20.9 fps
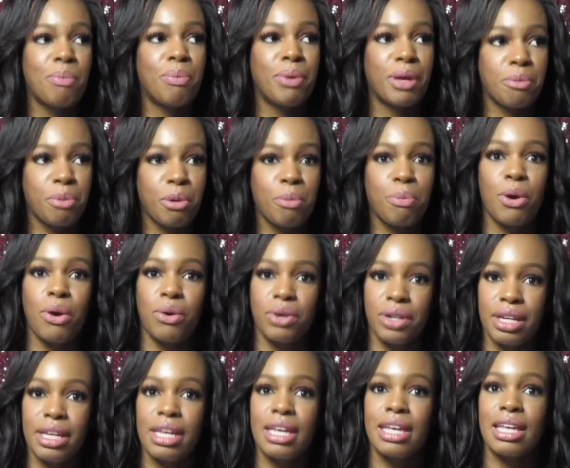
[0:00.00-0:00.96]
big
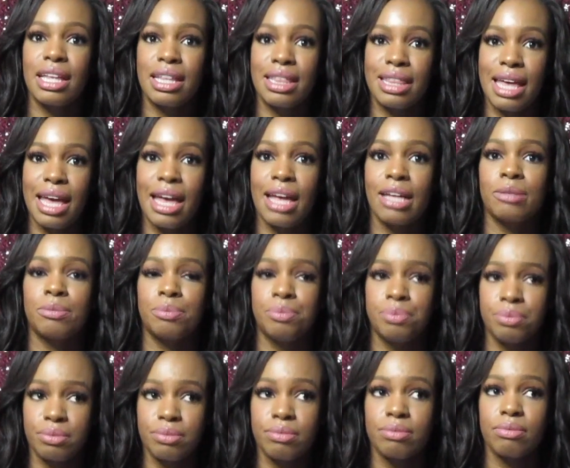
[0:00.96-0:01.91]
proponent in that
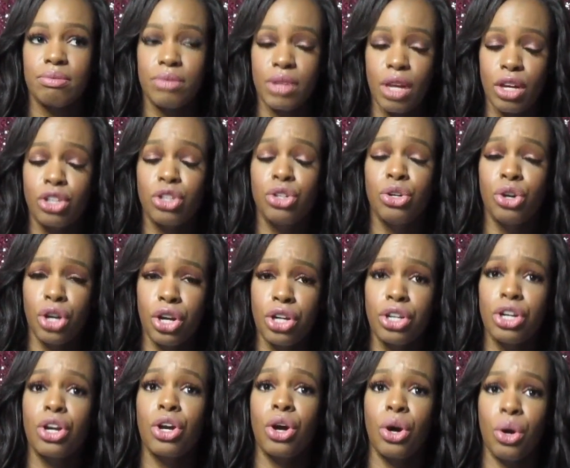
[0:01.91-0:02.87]
you're going
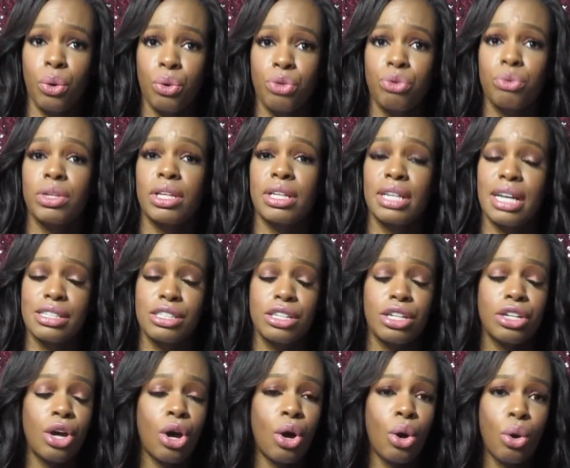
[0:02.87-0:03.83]
to go through the
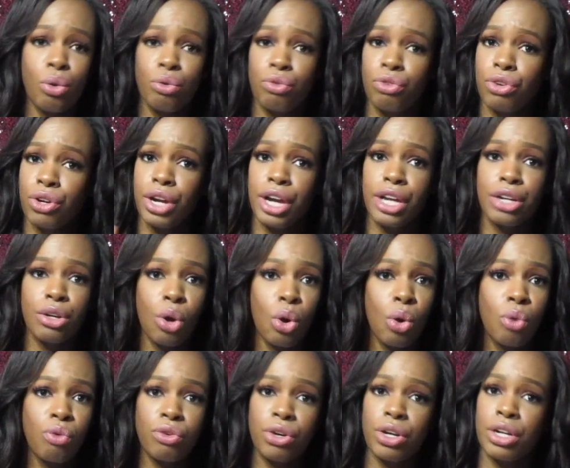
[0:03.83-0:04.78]
lesson over and
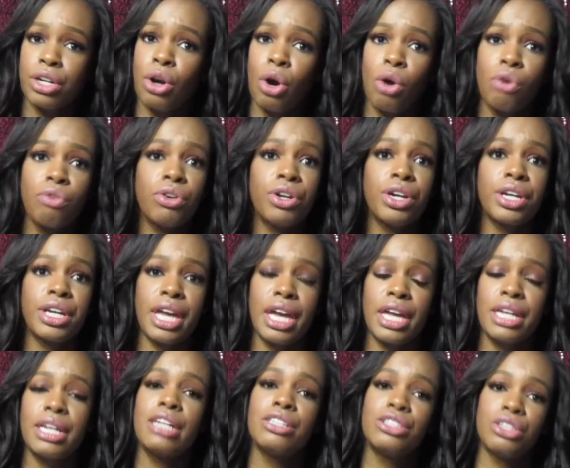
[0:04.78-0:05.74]
over and over
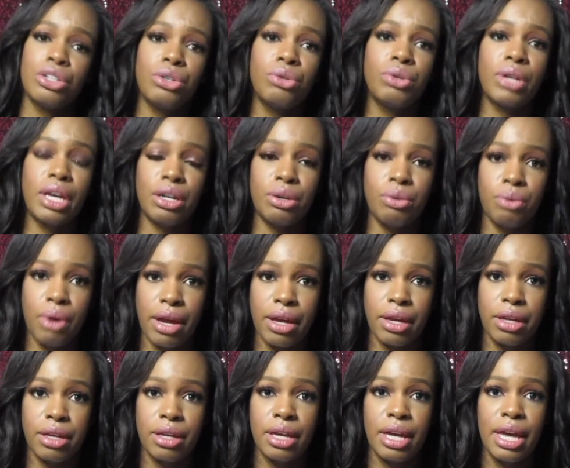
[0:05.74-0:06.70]
again until you get it
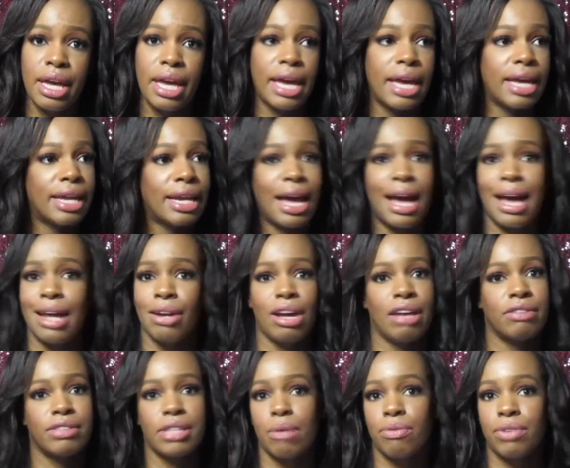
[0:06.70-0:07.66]
right. And I don't
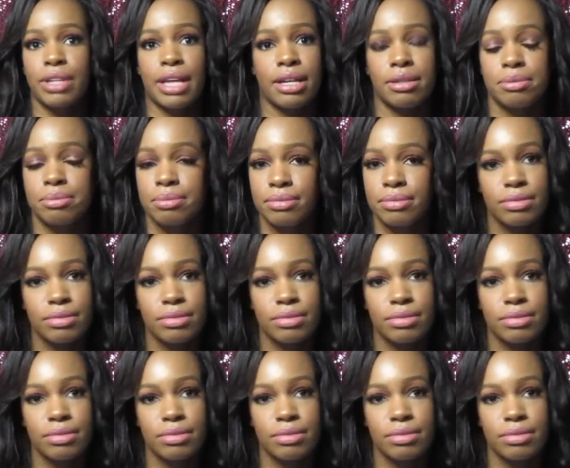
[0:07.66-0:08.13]
have time for that.